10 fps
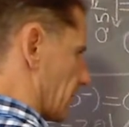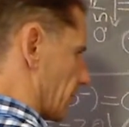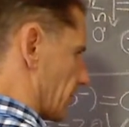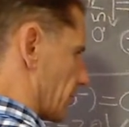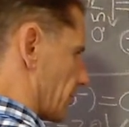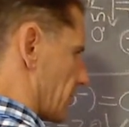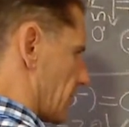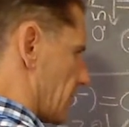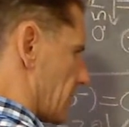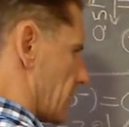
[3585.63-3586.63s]
the
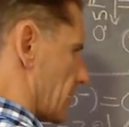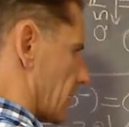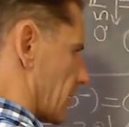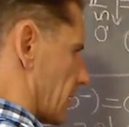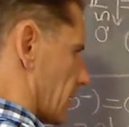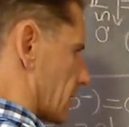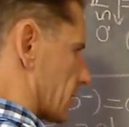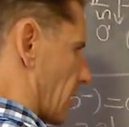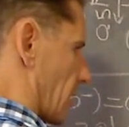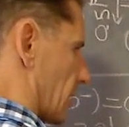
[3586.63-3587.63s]
3
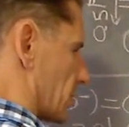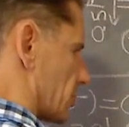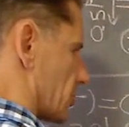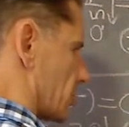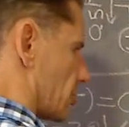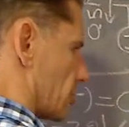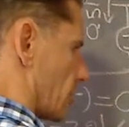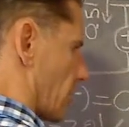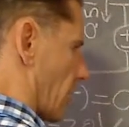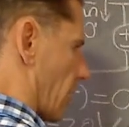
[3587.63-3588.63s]
times
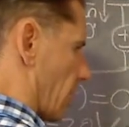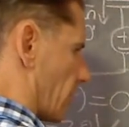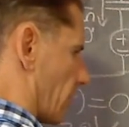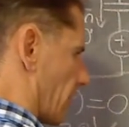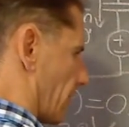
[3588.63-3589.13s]
2 over